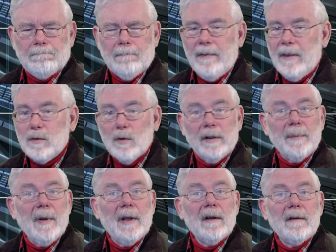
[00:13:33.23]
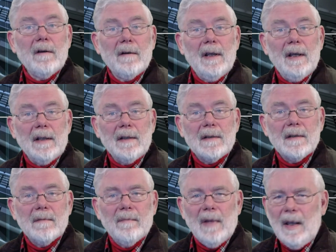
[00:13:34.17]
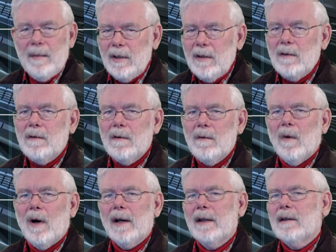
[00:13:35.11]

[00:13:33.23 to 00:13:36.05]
This will depend on your needs. Maybe you do want it